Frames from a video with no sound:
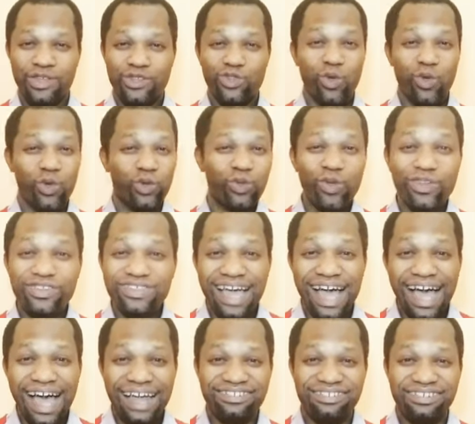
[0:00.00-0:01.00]
So those
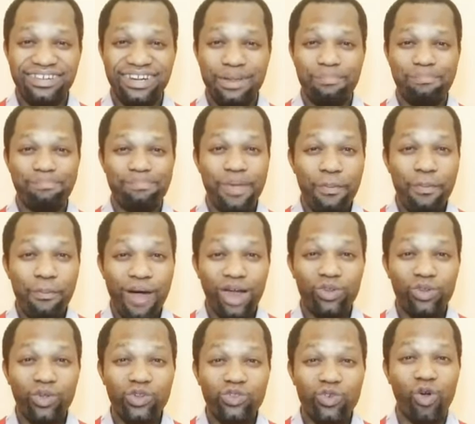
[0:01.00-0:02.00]
gathering people
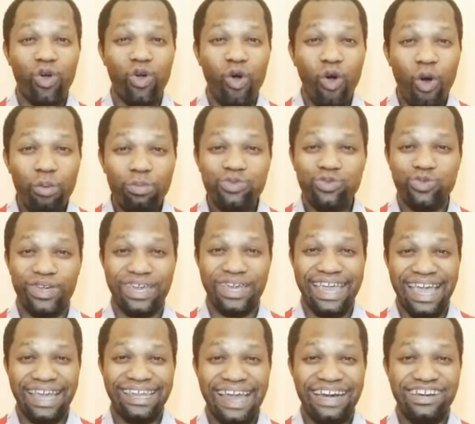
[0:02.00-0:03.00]
are not to come
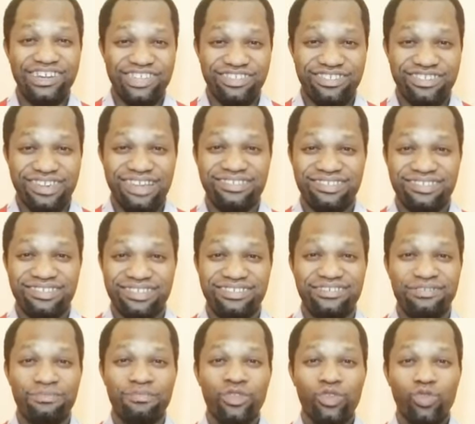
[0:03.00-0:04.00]
together in
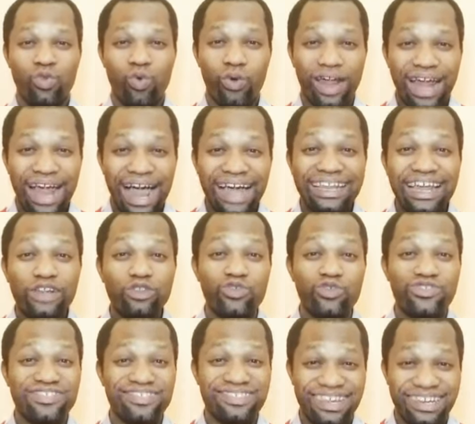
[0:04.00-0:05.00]
churches to gather
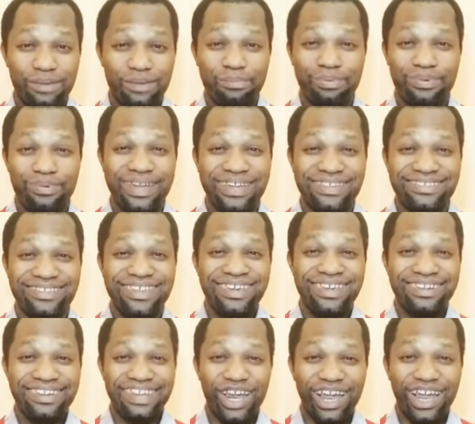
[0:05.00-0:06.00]
to celebrate
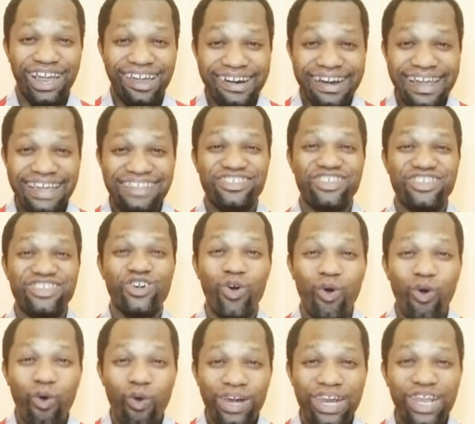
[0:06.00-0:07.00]
the Great
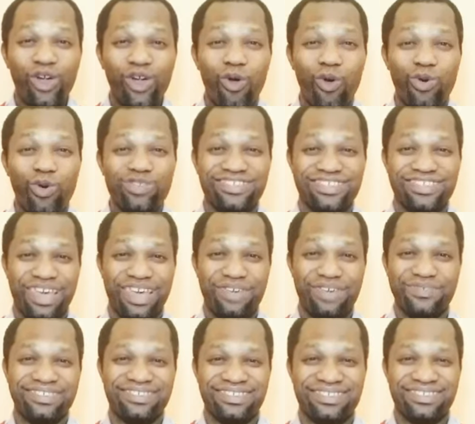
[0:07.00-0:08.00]
Holy Ghost
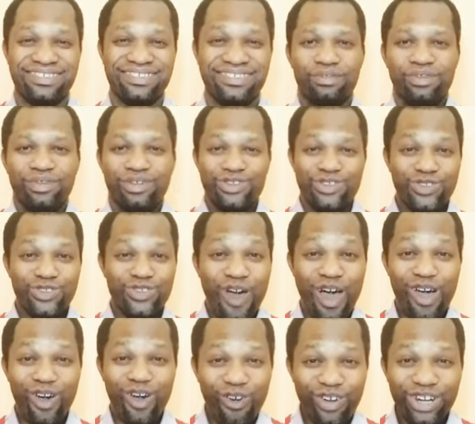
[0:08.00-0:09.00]
service. So
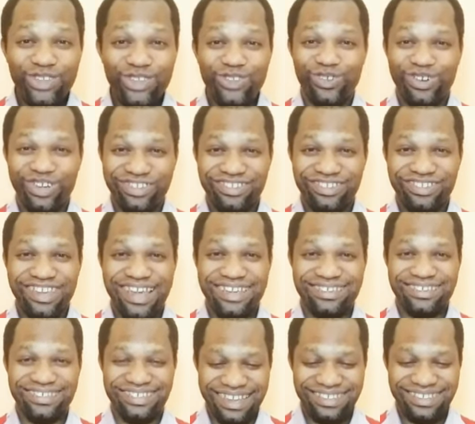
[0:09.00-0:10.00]
according to the
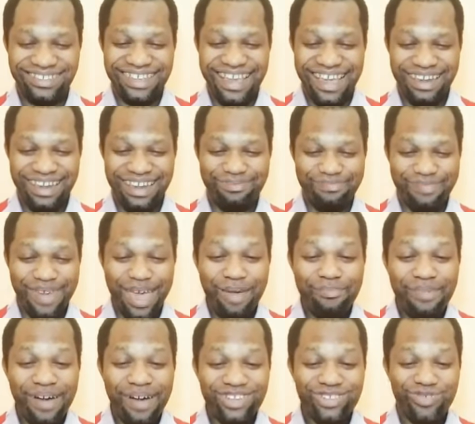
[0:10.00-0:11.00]
church, they said
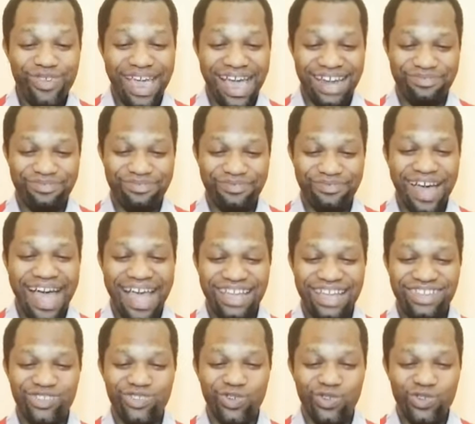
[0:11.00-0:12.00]
members were
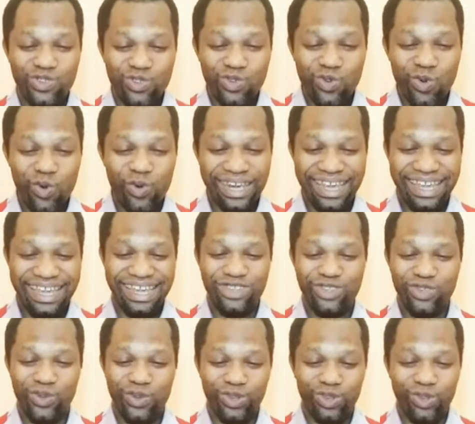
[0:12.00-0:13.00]
advised to tune
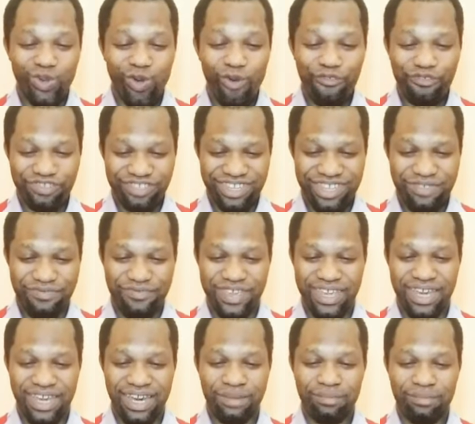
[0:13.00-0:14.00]
in to Dove
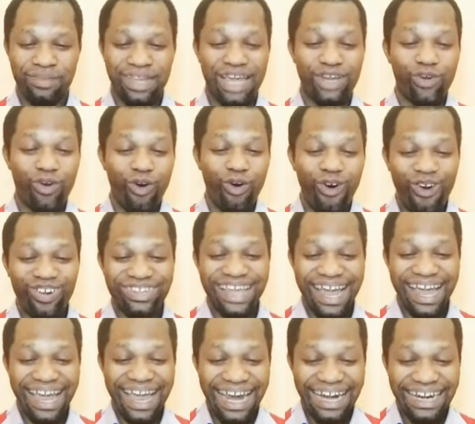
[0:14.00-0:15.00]
TV and
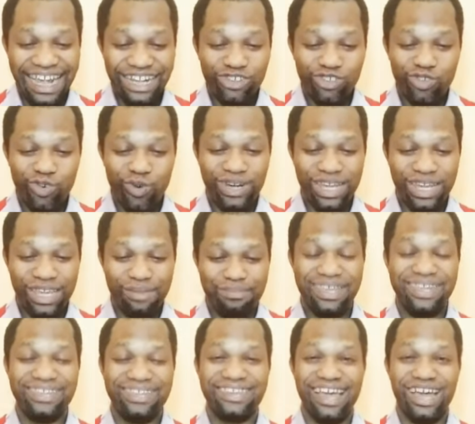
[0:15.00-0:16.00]
other electronic
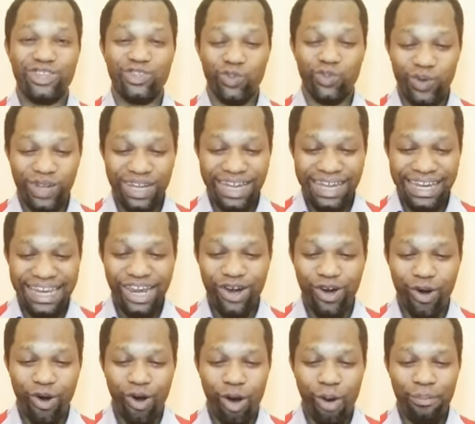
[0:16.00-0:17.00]
media to link
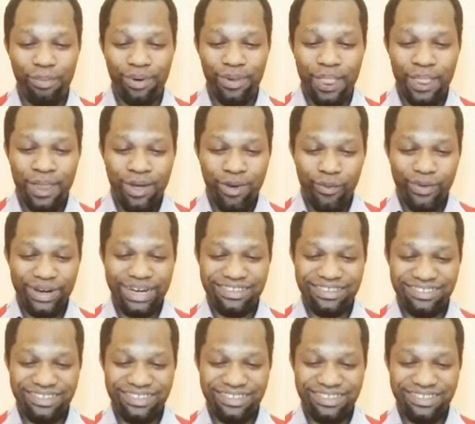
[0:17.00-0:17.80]
up with the